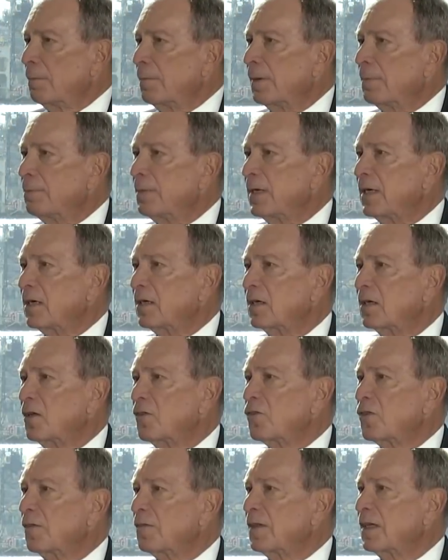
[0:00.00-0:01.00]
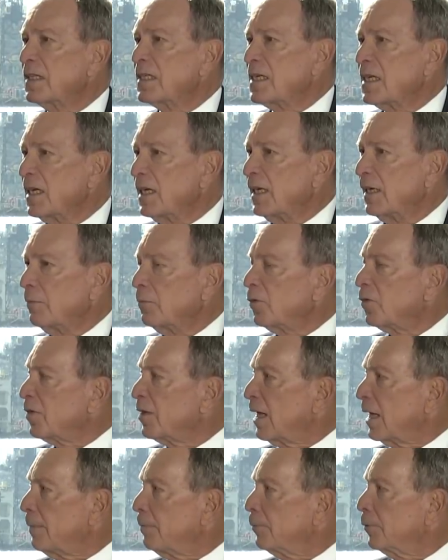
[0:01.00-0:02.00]
but because of the
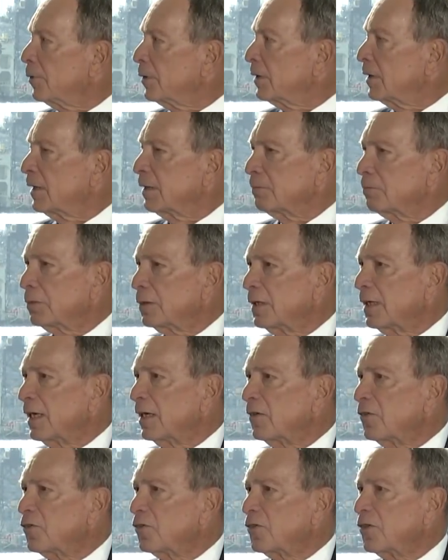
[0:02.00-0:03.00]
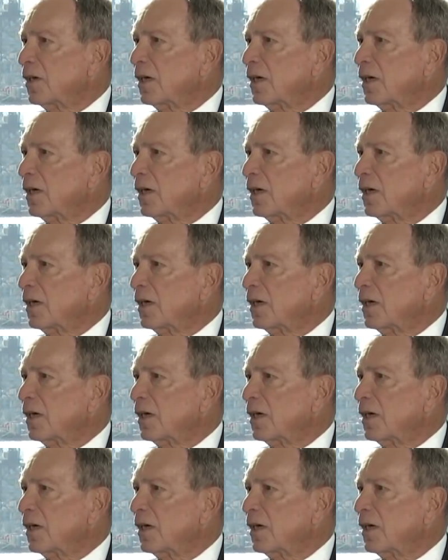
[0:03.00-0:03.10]
teams they put in place